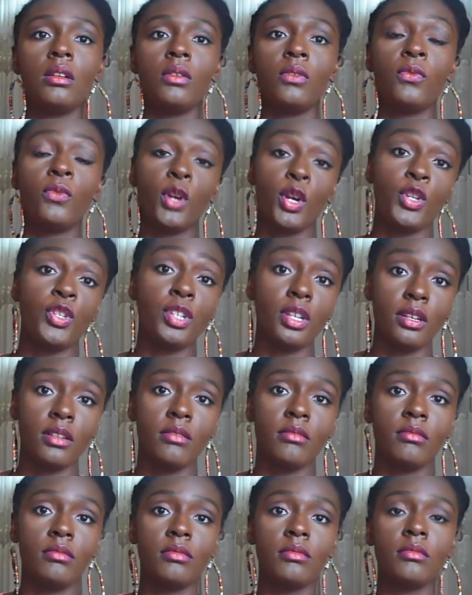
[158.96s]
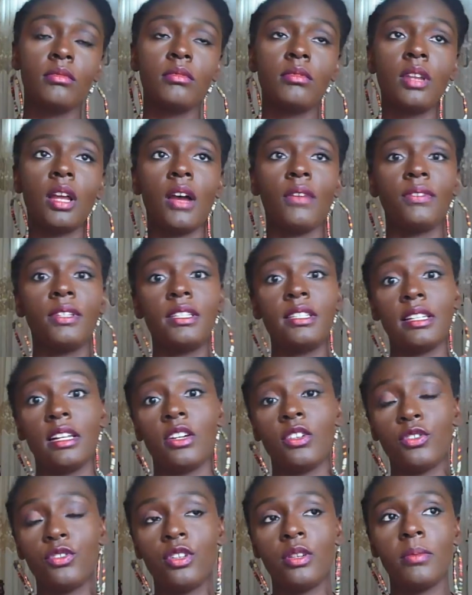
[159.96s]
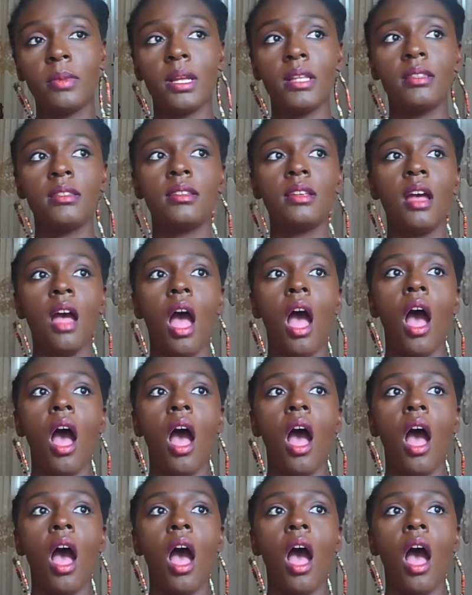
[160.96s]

version of the salon treatment.